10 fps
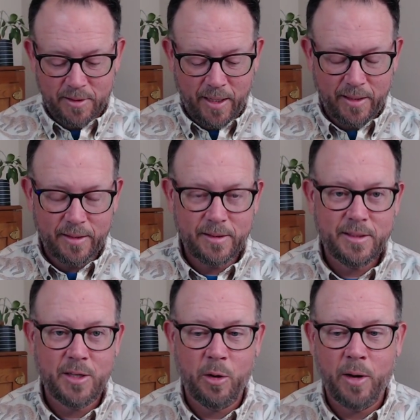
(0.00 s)
I
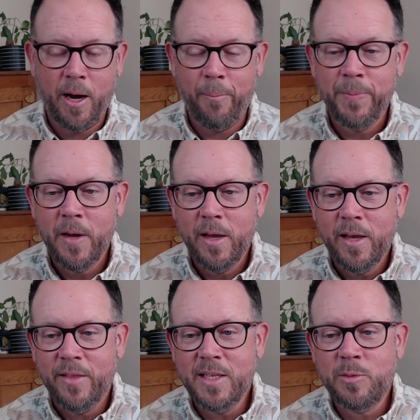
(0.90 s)
so um
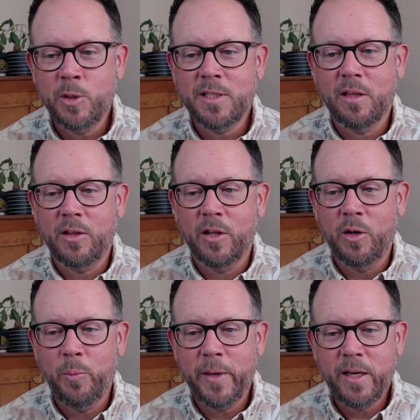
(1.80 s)
this one's a
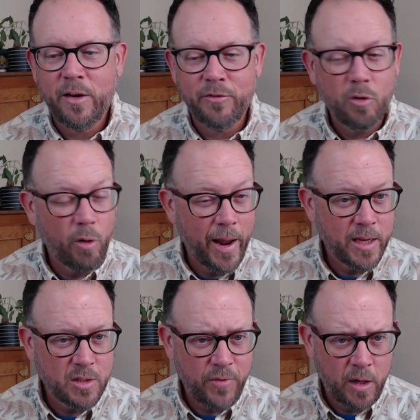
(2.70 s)
little bit of
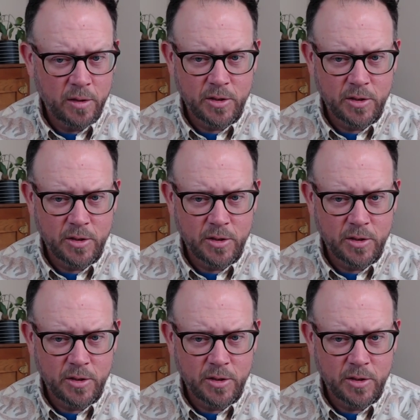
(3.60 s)
Greg's fault.